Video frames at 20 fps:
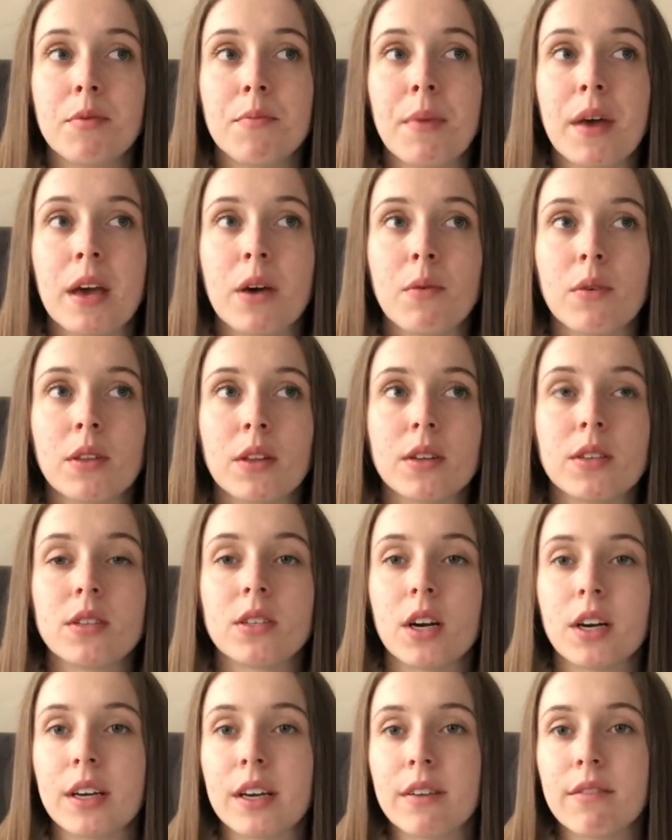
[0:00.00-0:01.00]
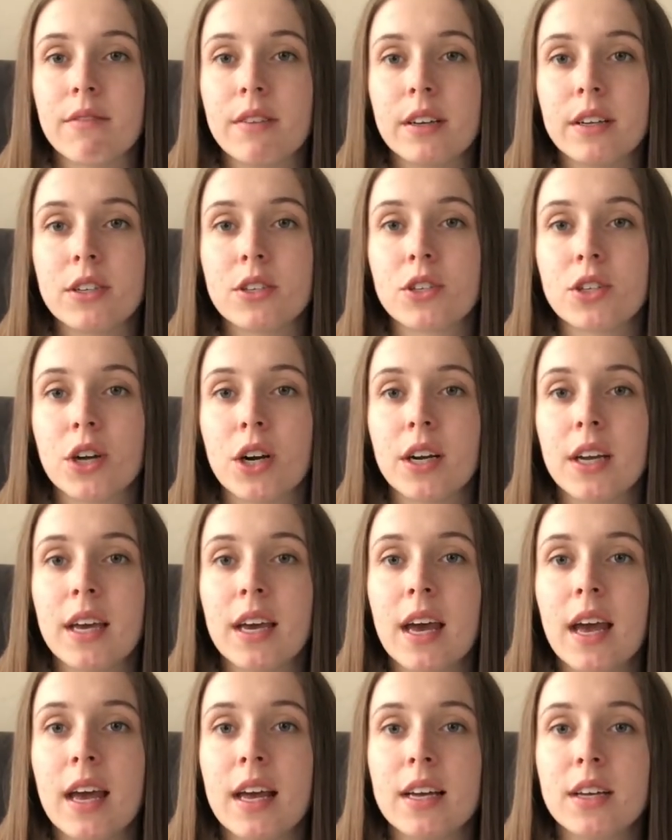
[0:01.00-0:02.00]
make when they're starting a fitness
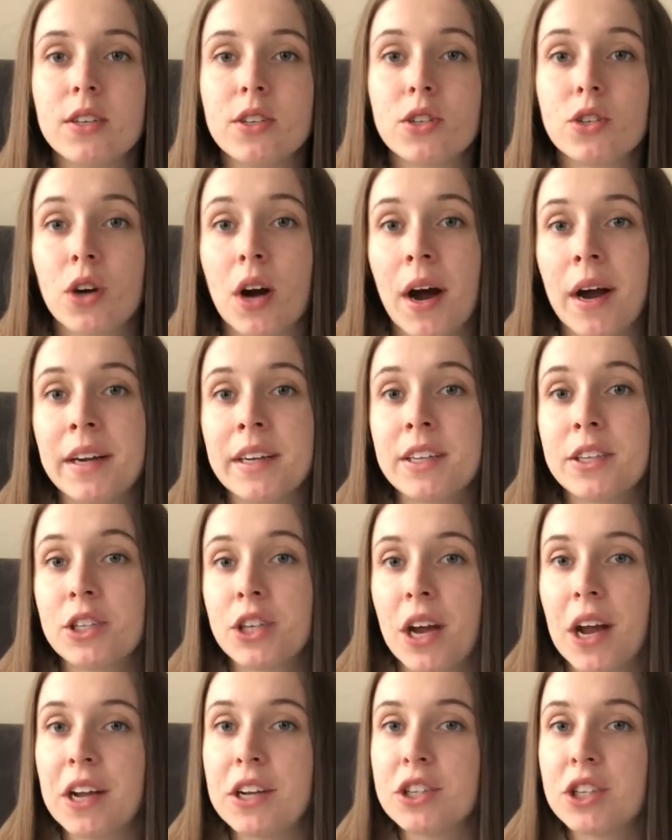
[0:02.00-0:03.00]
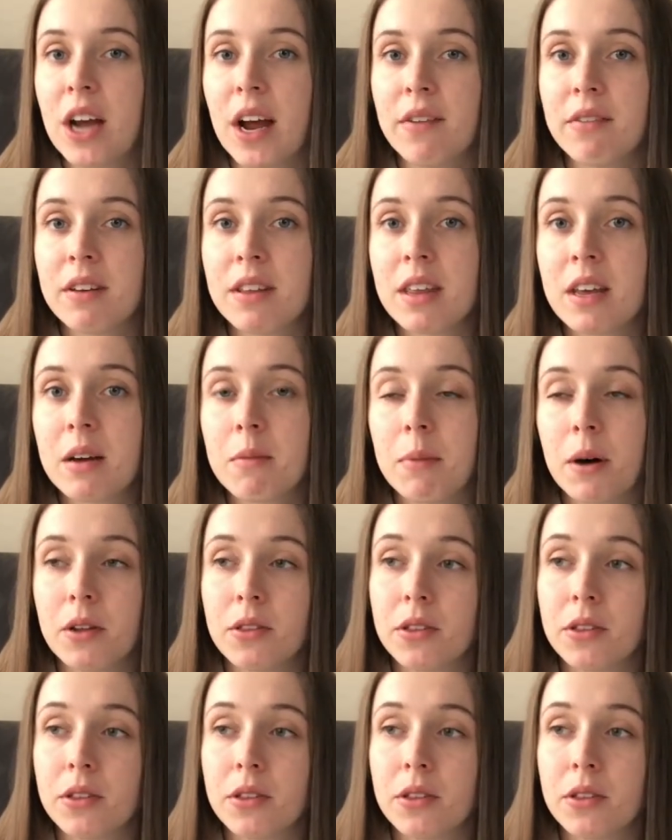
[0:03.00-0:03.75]
journey is trying to change everything about